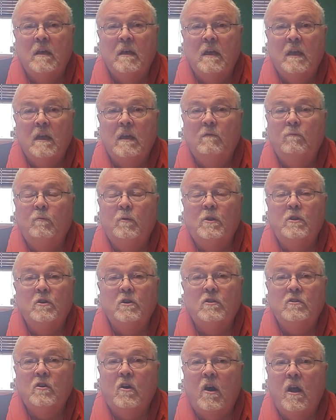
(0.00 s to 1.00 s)
If when you're
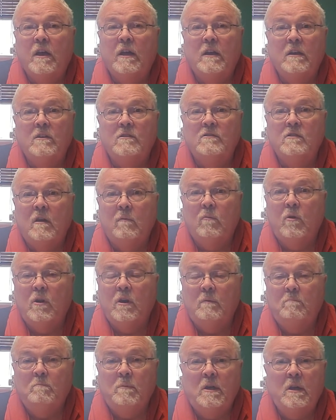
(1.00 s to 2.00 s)
talking to someone,
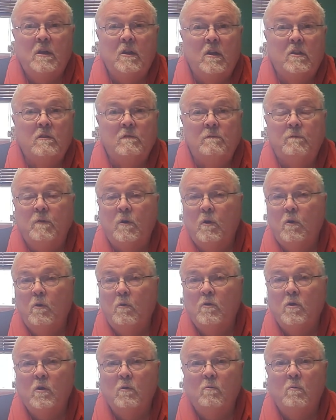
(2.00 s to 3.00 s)
be it on the
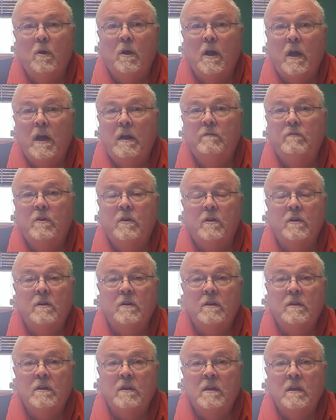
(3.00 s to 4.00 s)
phone or wherever,
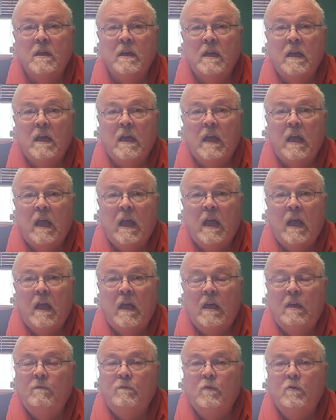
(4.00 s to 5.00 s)

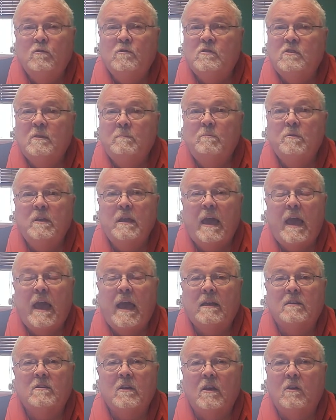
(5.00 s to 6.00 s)
if you simply
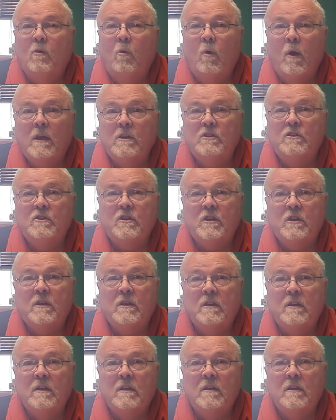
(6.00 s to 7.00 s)
ask a question,
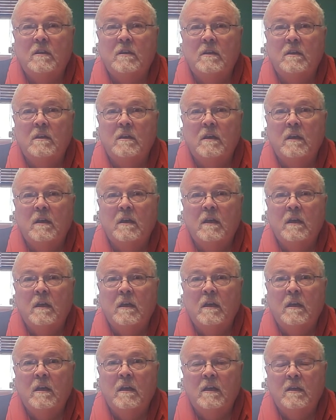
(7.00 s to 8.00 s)

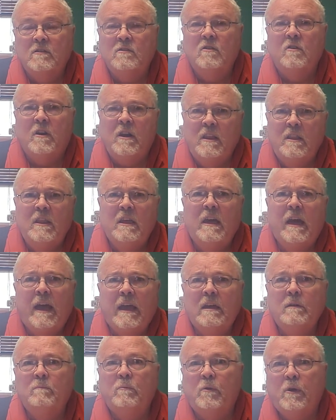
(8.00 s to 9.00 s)
is there anything I
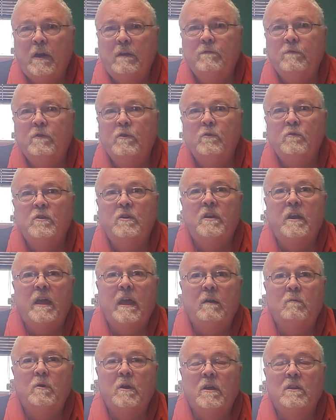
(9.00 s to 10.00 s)
can pray for you
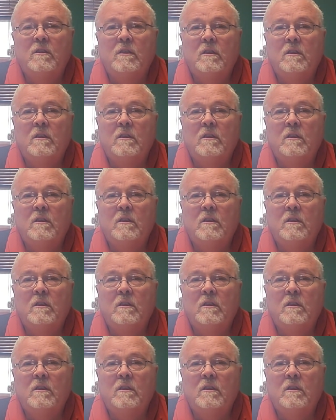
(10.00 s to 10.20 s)
today with?